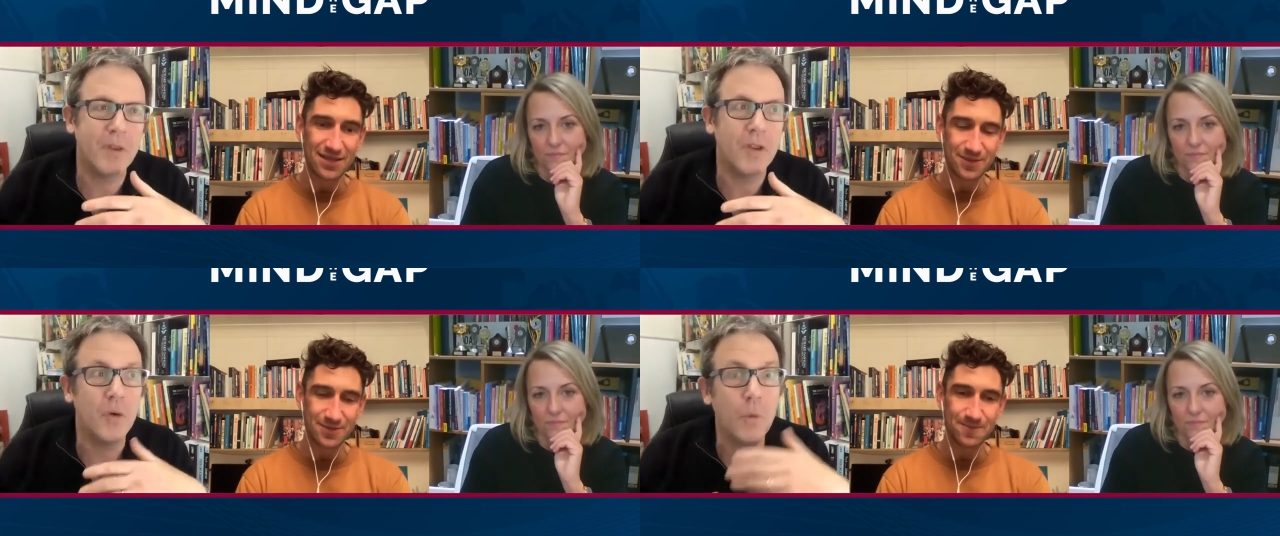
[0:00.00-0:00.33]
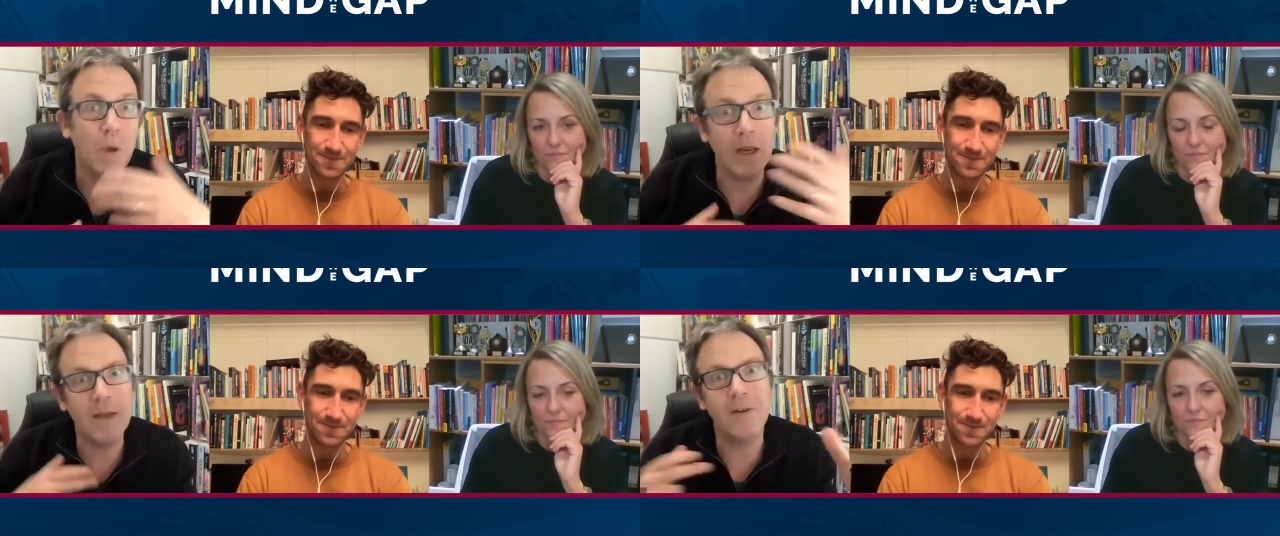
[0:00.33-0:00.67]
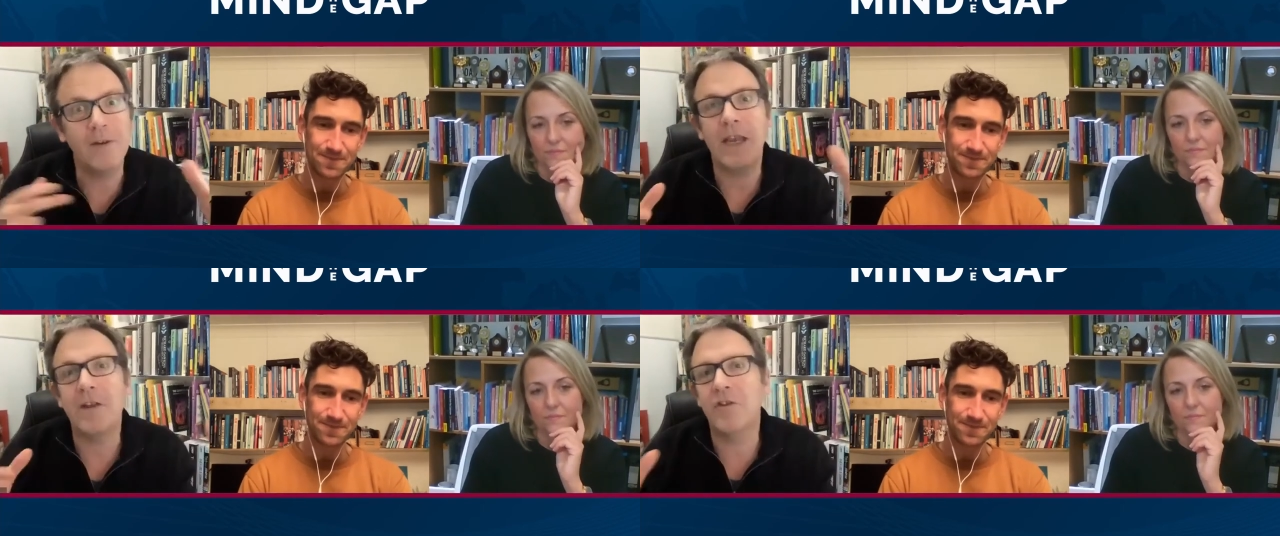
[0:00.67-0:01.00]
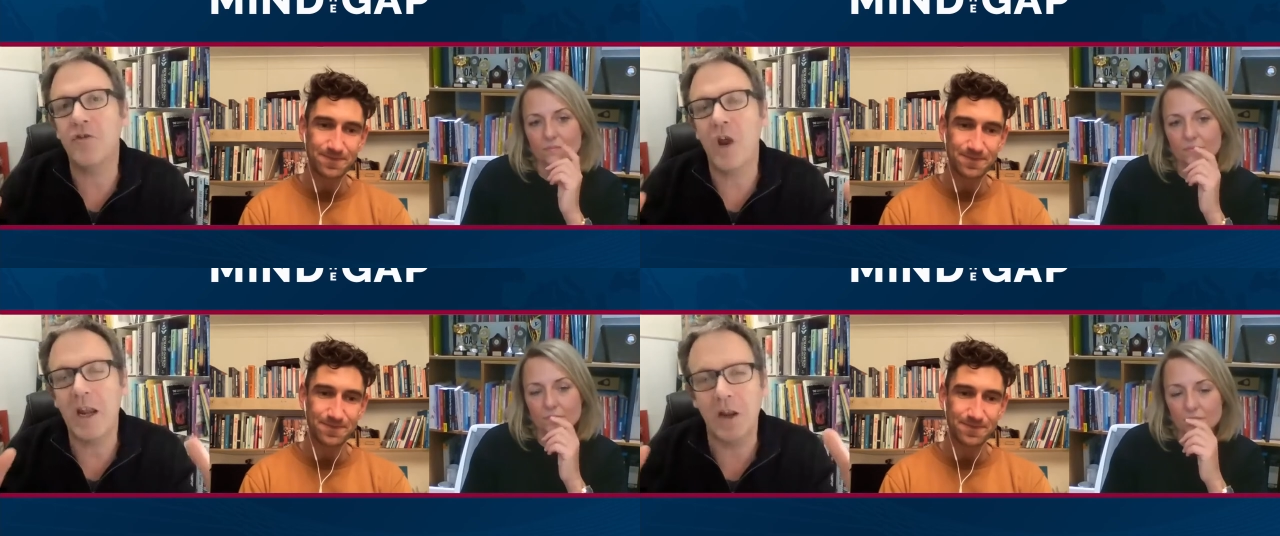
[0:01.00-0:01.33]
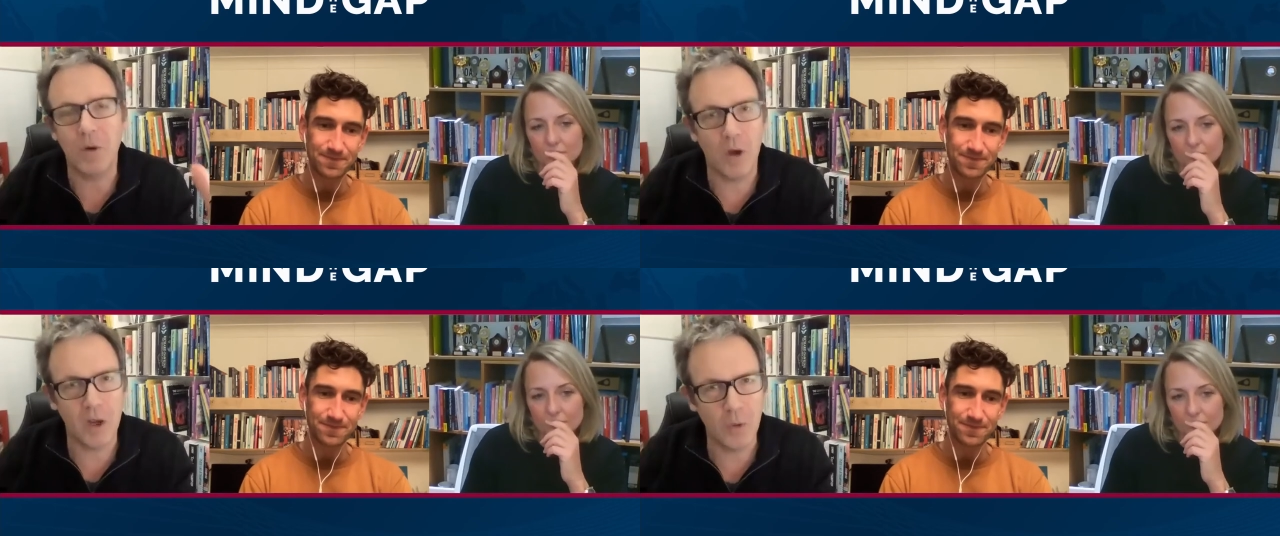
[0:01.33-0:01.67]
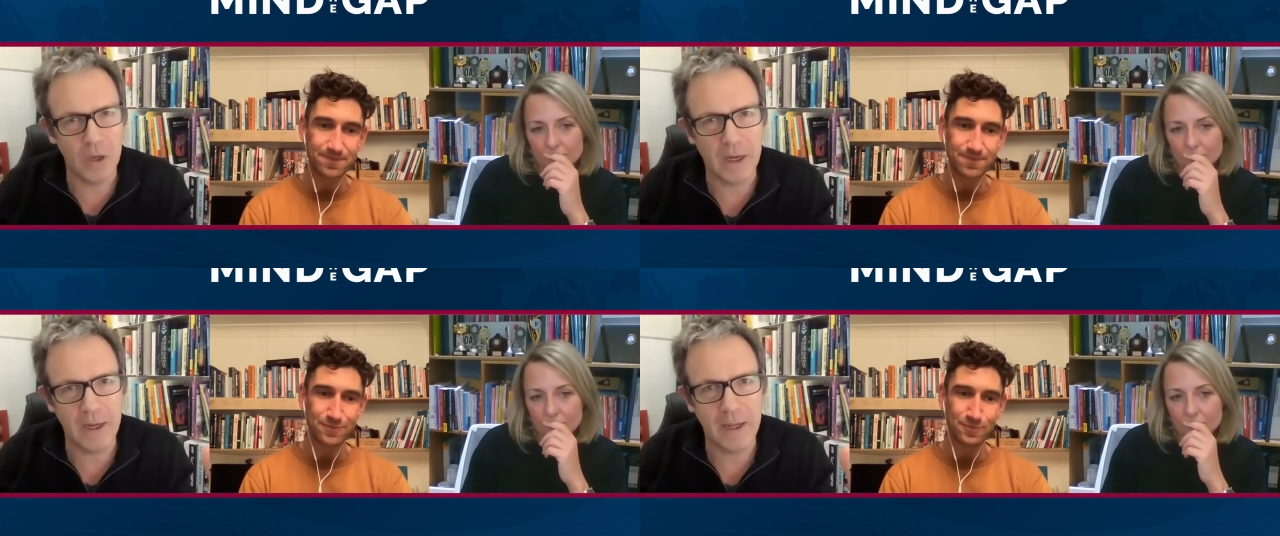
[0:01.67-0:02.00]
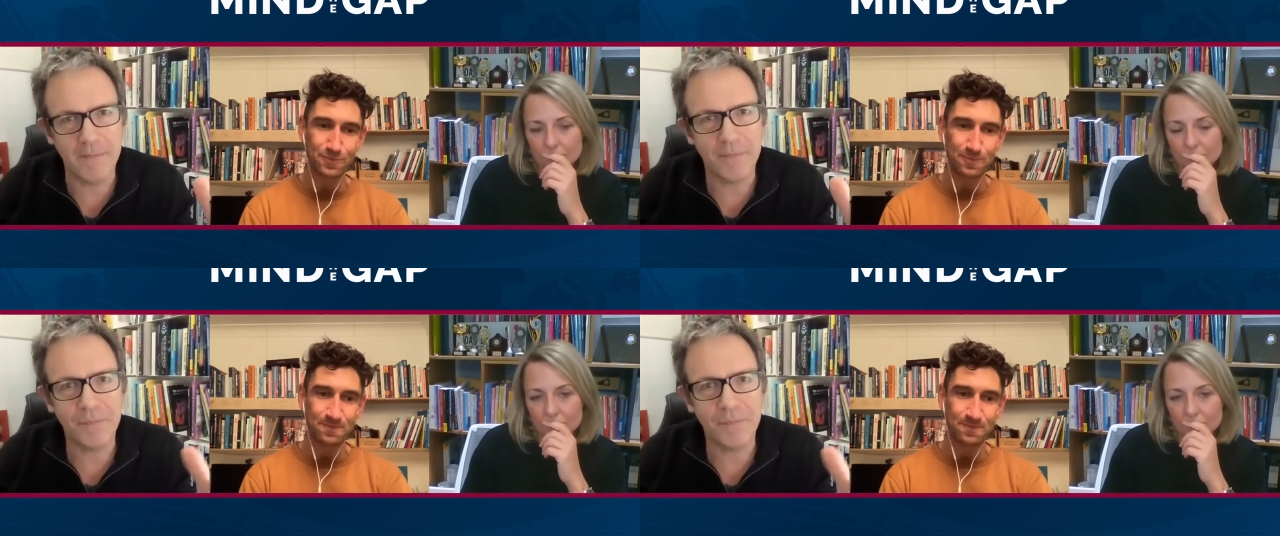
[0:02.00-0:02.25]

Speaker 1: you went into teacher training quite quickly.